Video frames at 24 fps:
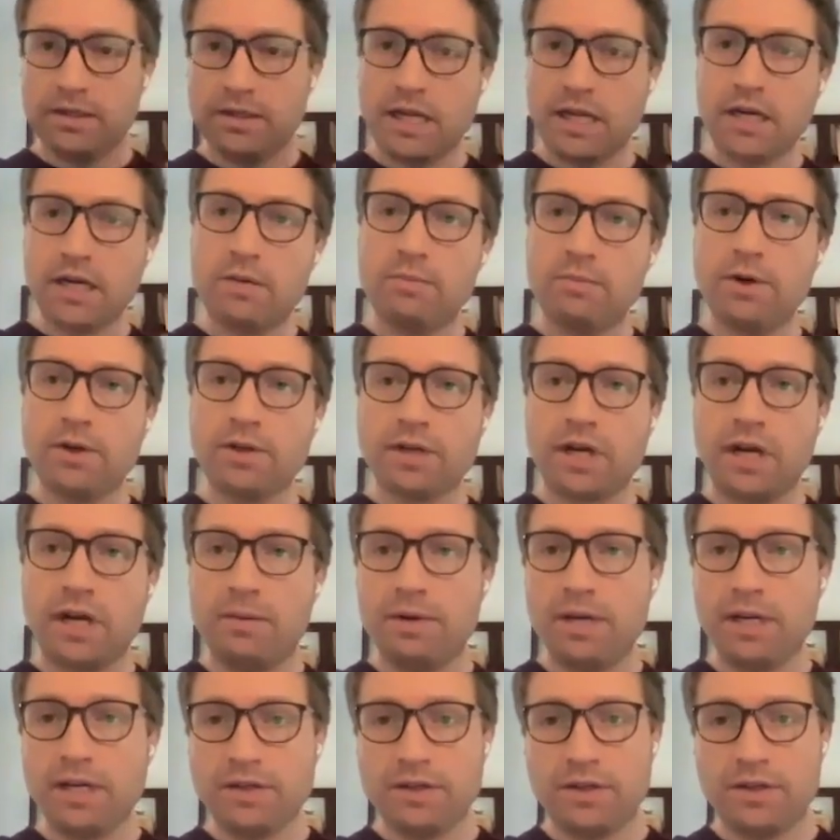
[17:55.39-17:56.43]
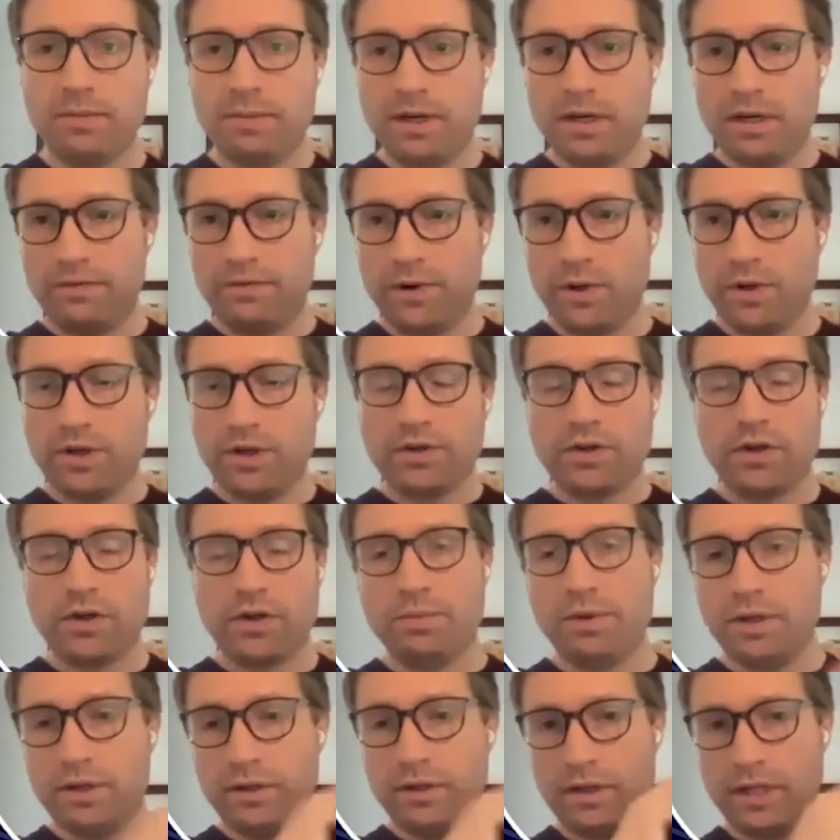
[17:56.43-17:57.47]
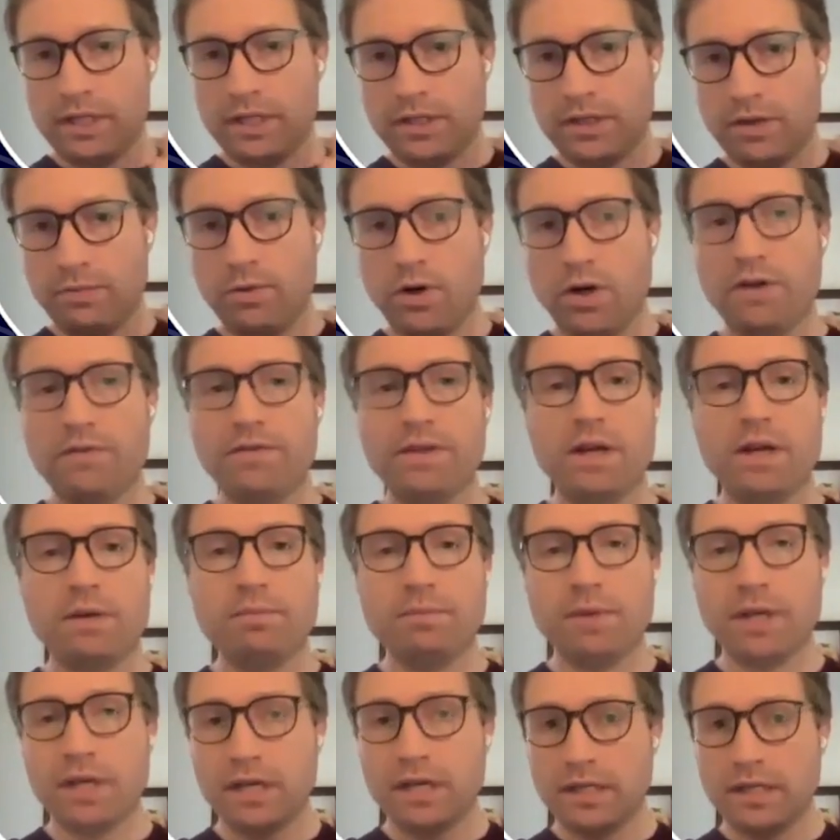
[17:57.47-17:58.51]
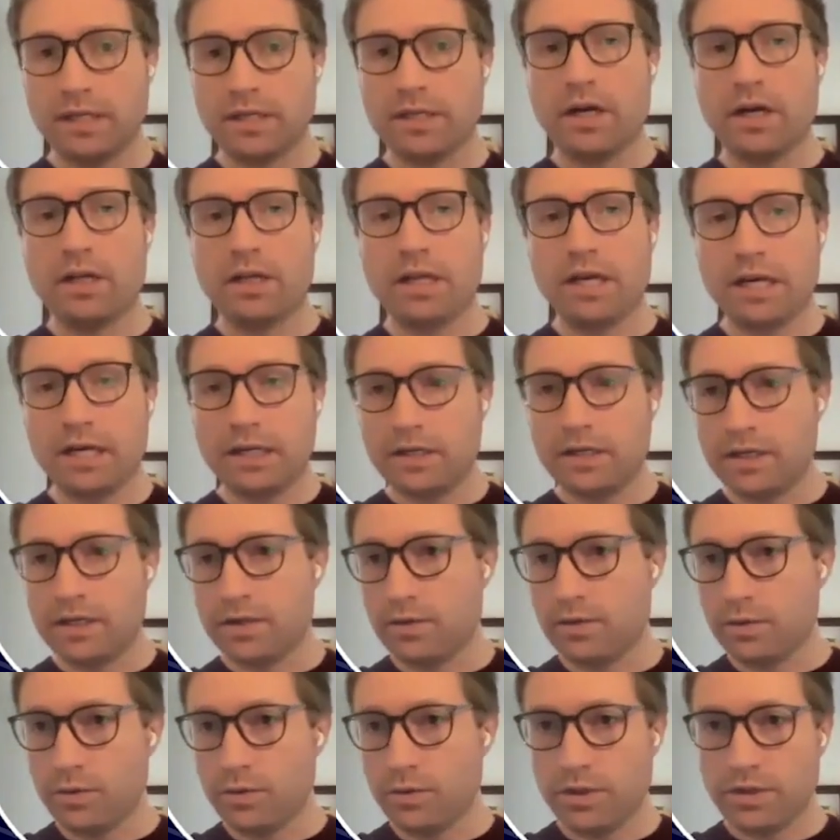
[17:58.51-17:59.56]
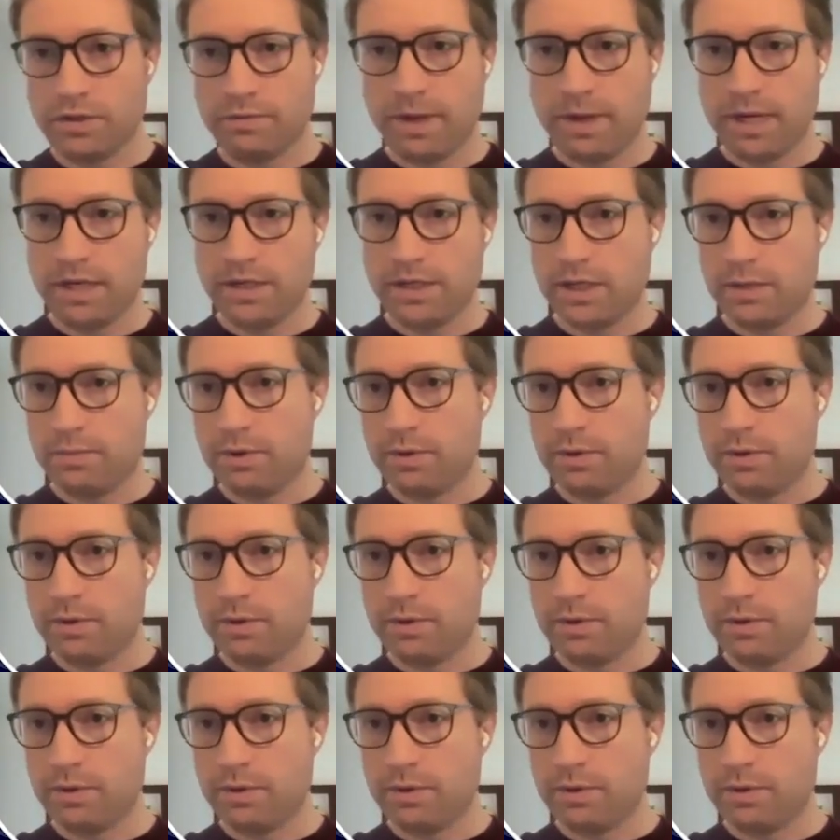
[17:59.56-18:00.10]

take our most common instrument, a focus group, let's do more of them because online and digital tools have made it